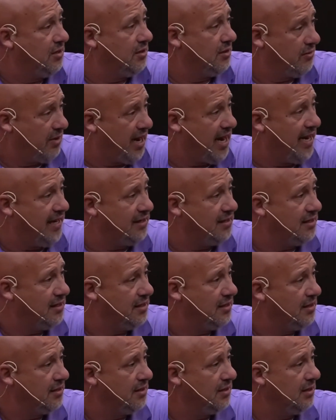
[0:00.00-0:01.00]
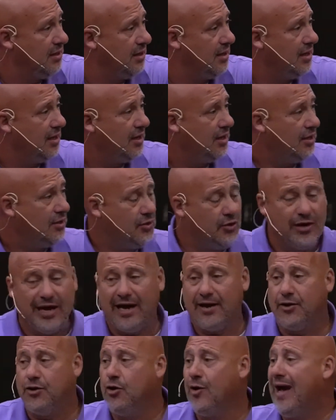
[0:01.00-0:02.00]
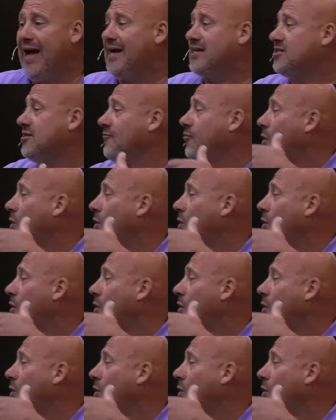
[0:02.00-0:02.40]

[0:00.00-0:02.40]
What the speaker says: right? You got to do acts of